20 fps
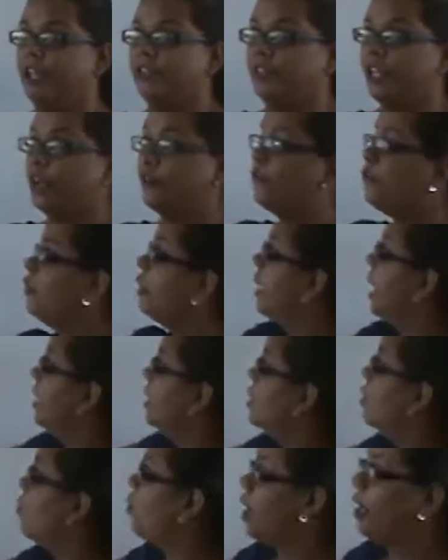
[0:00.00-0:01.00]
Therefore, that
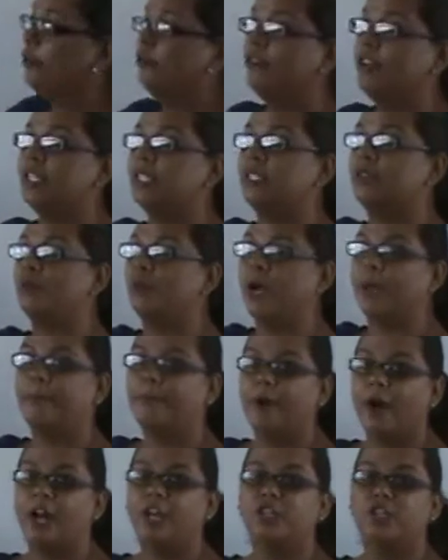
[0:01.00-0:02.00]
is one reason why
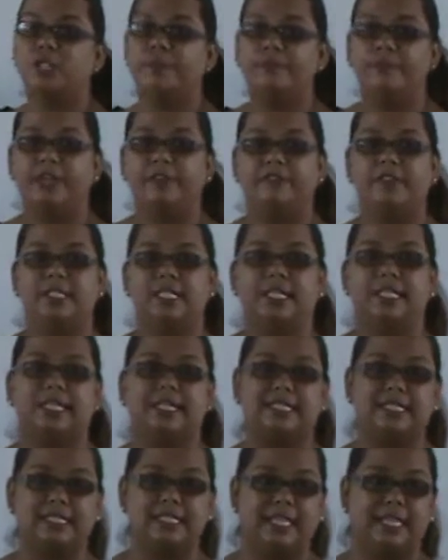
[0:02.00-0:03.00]
partial pivoting
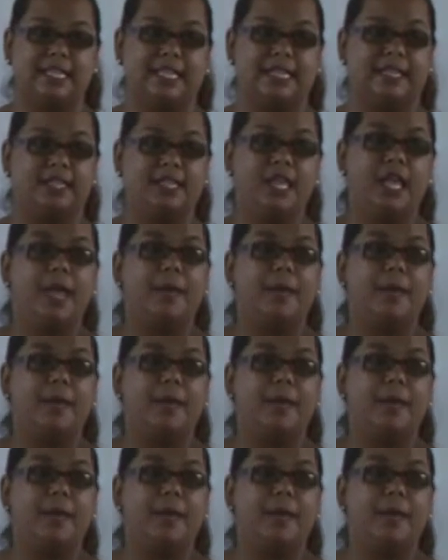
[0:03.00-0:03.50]
is needed.